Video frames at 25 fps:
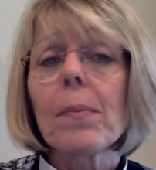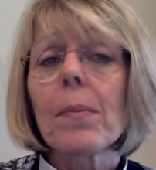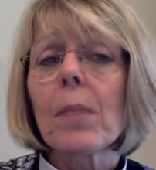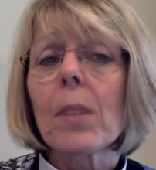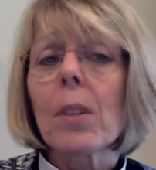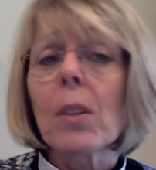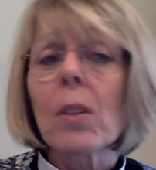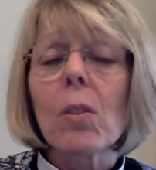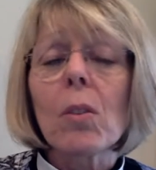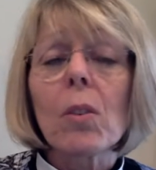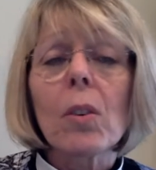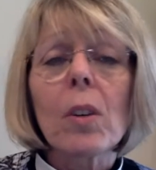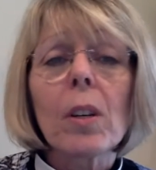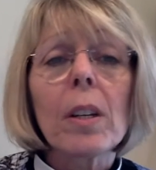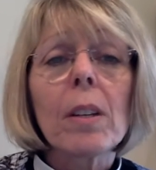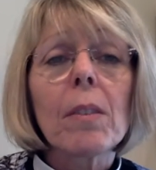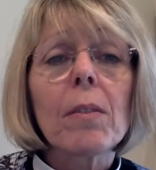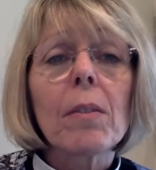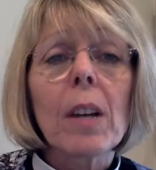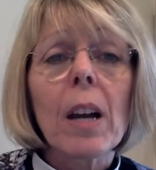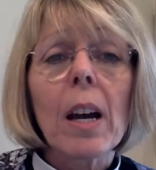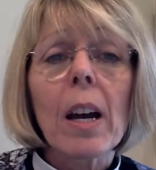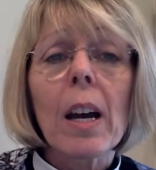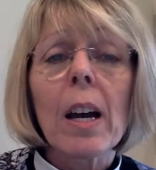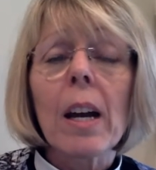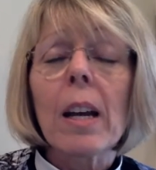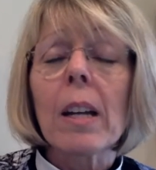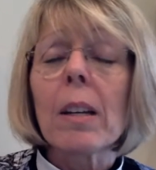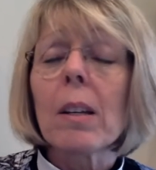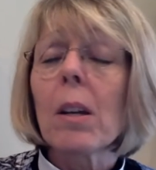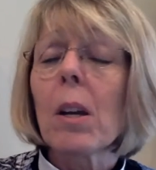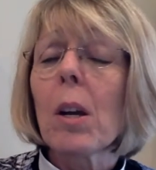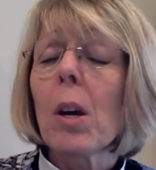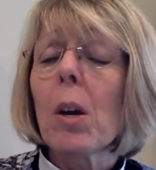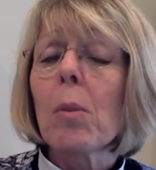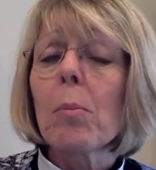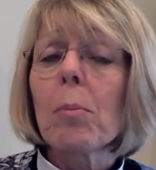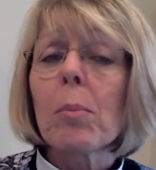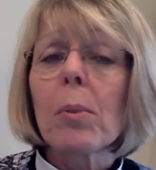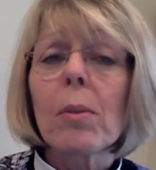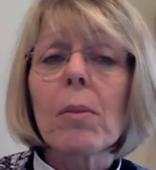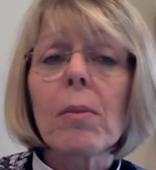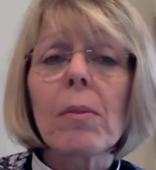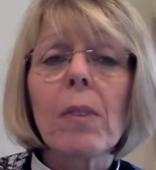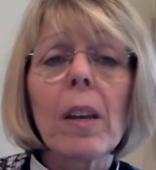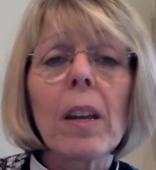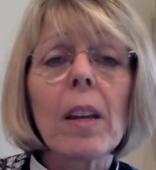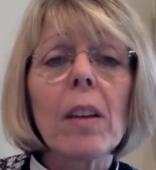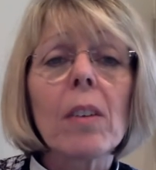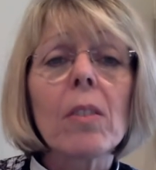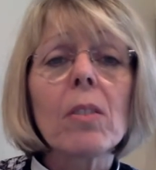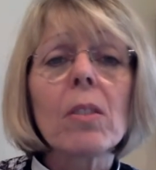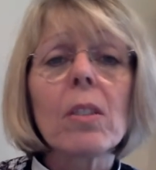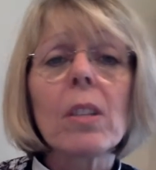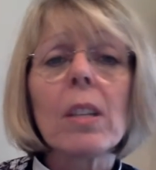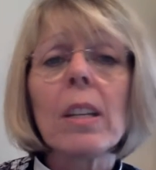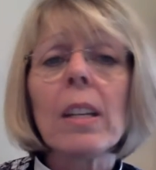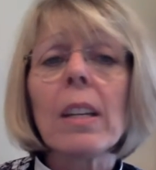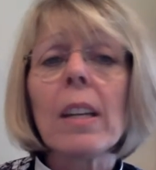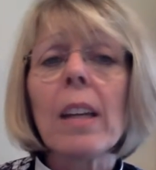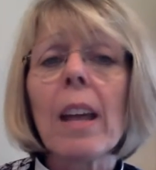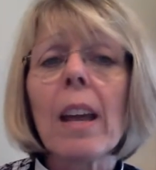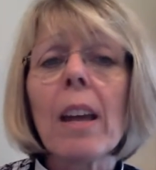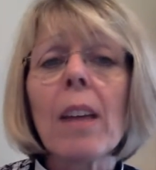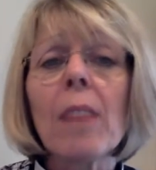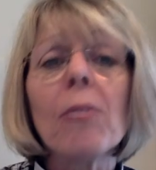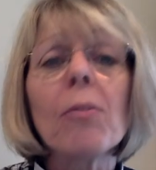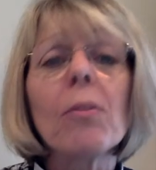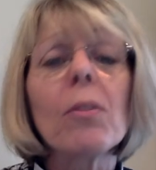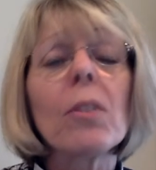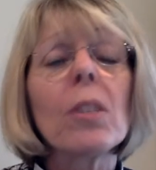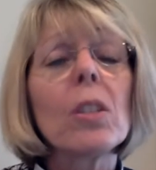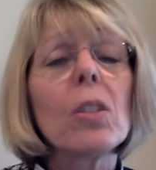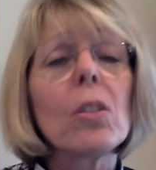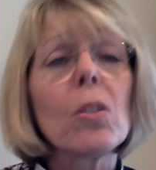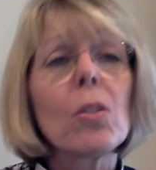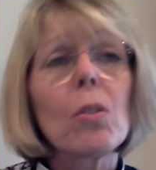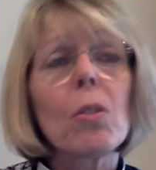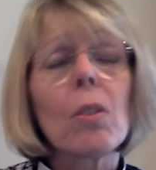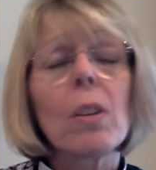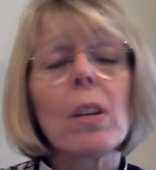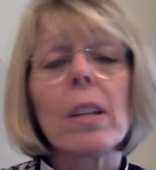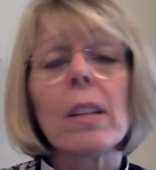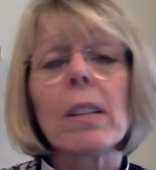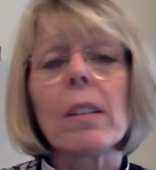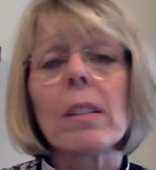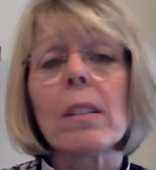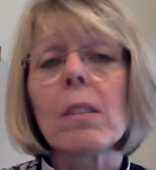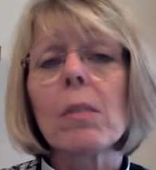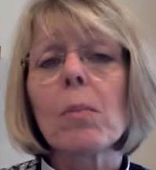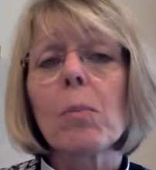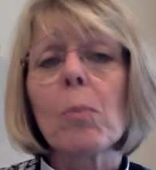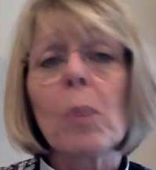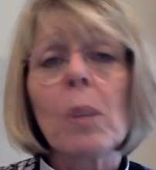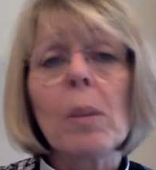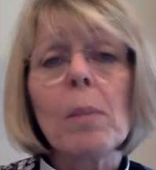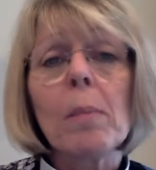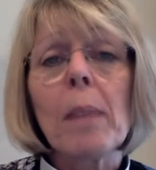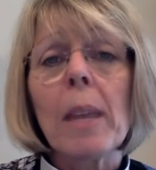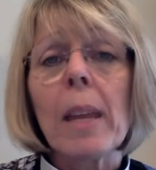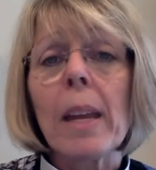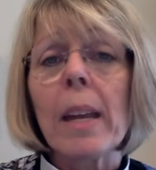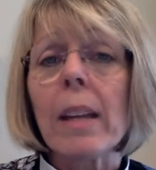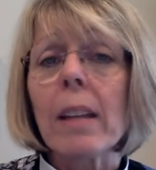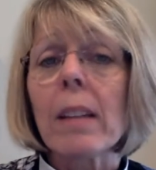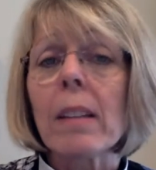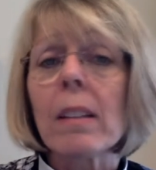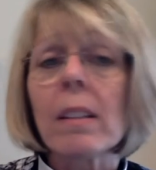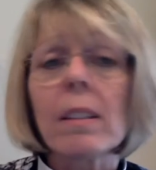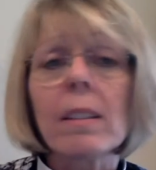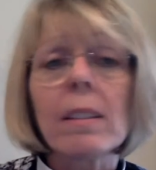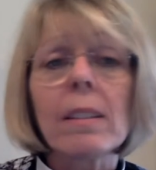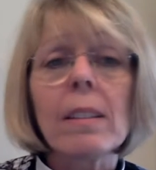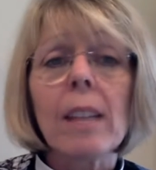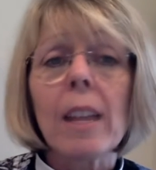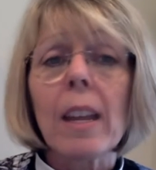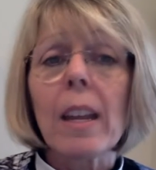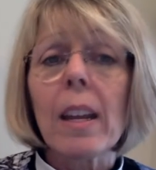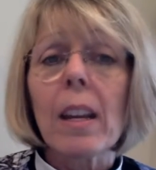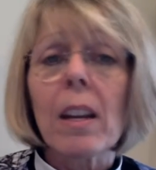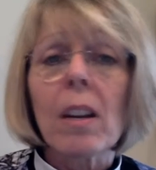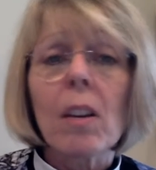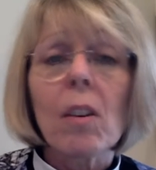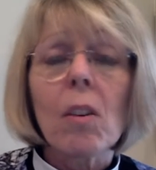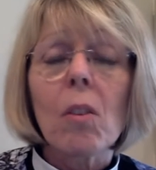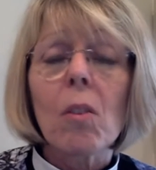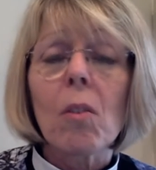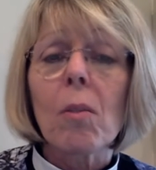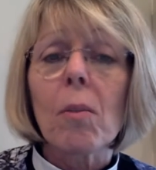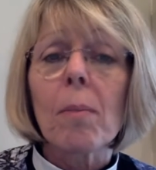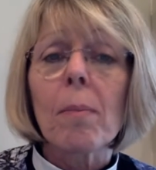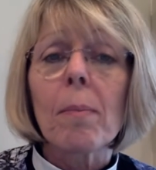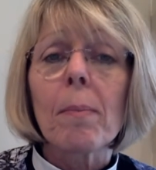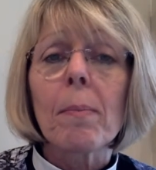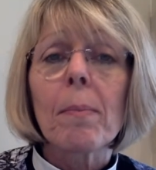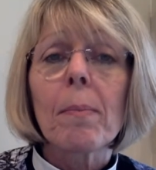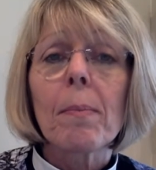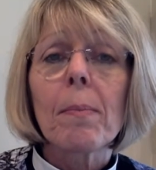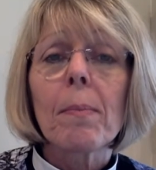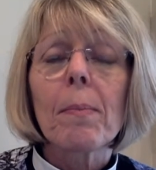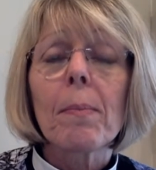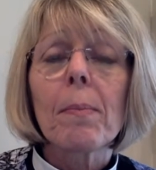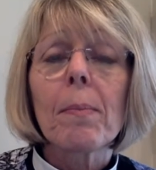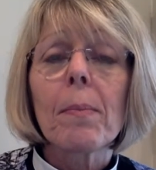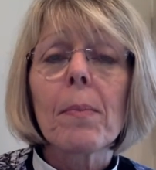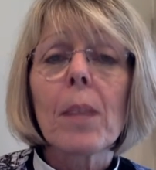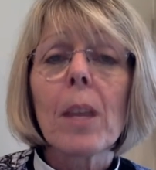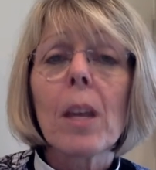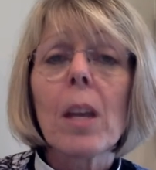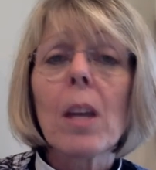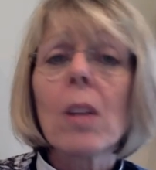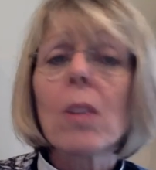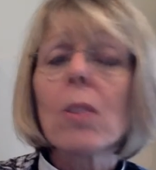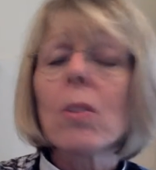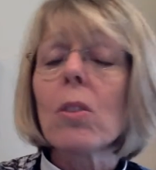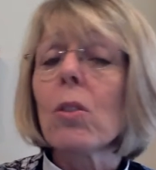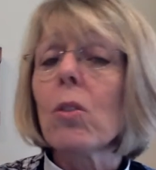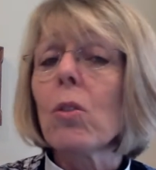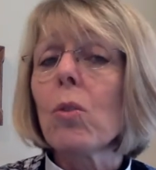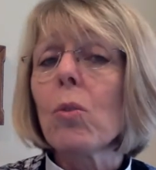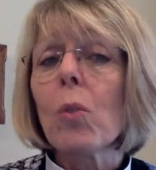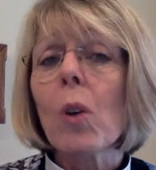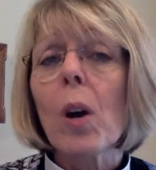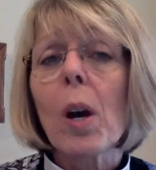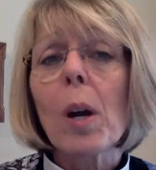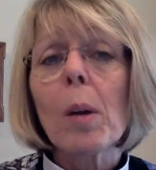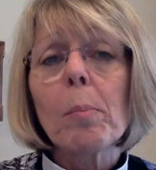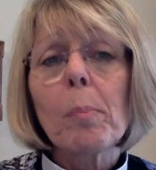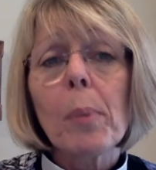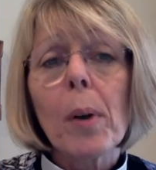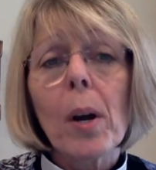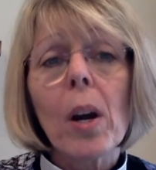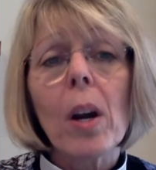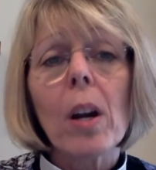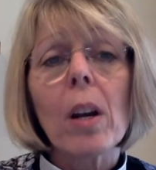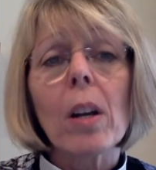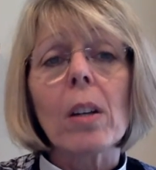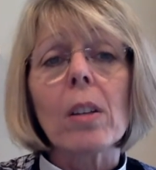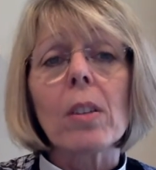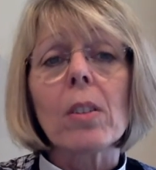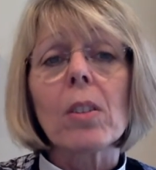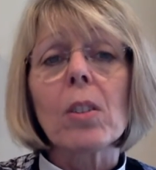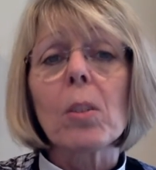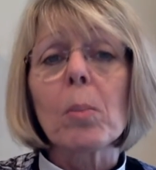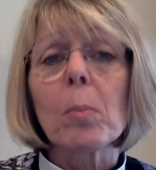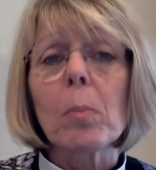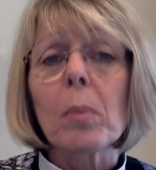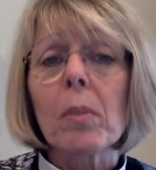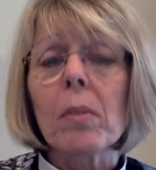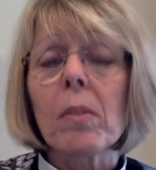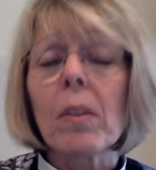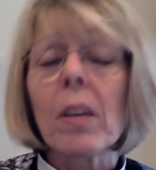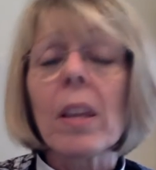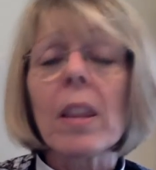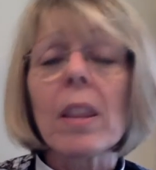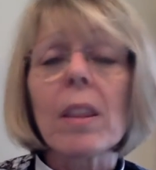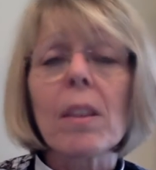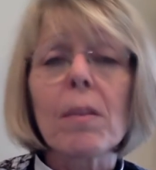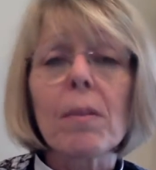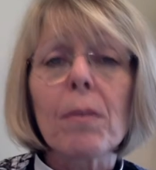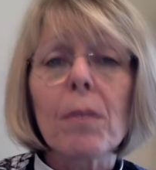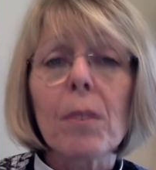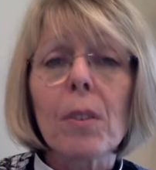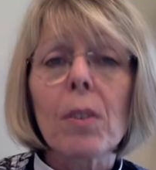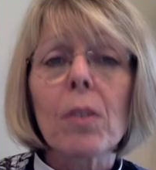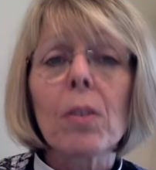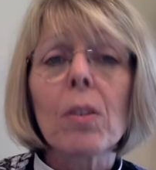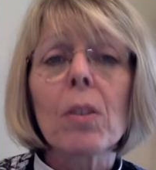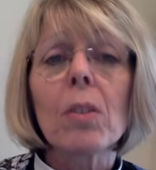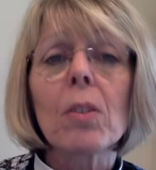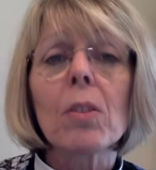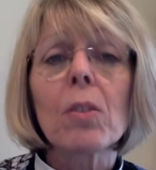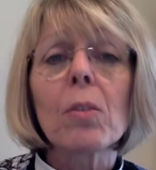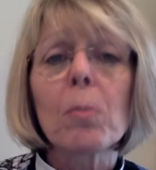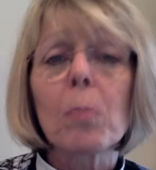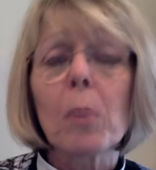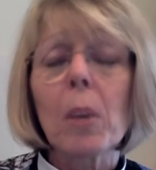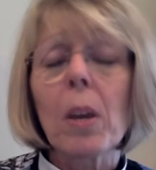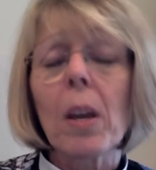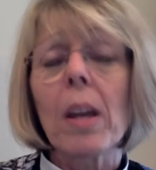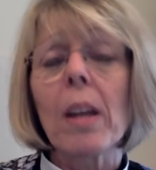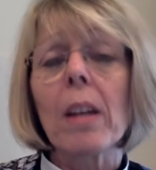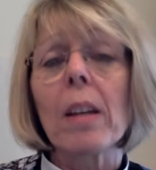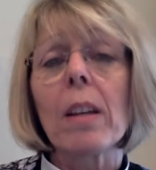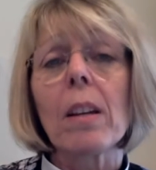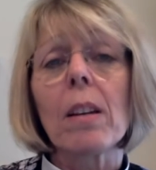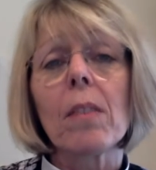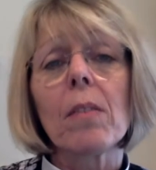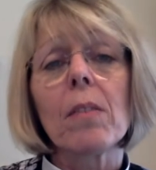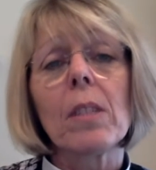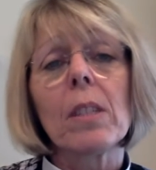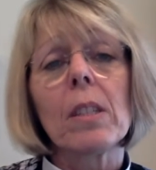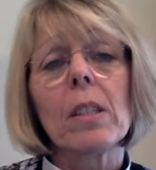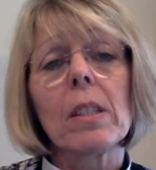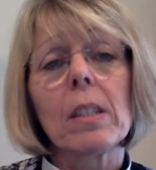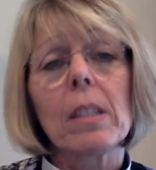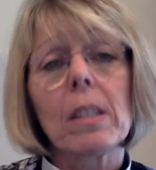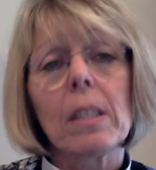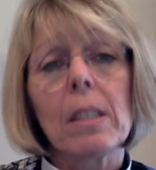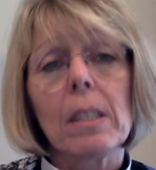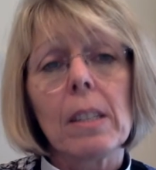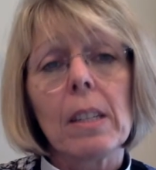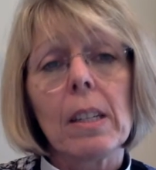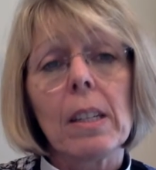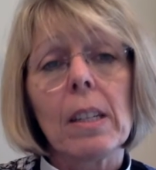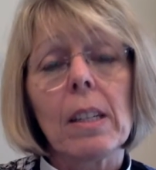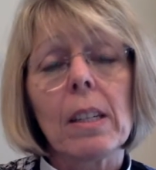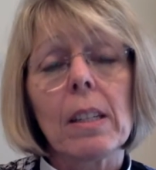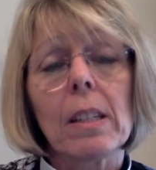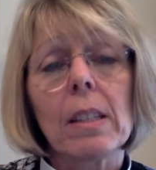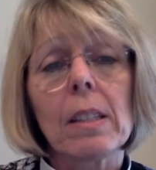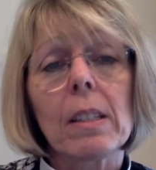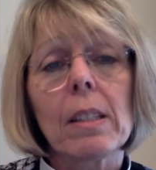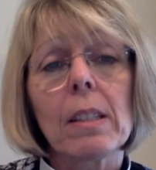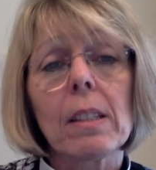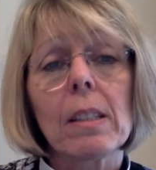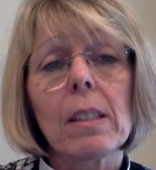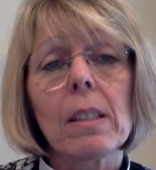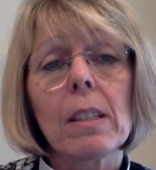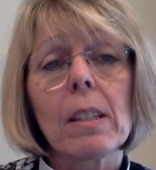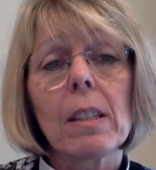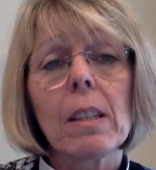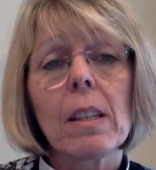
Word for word: The glory of God prevails in every choice we make to stay at home, to do our part to prevent the further spread of this disease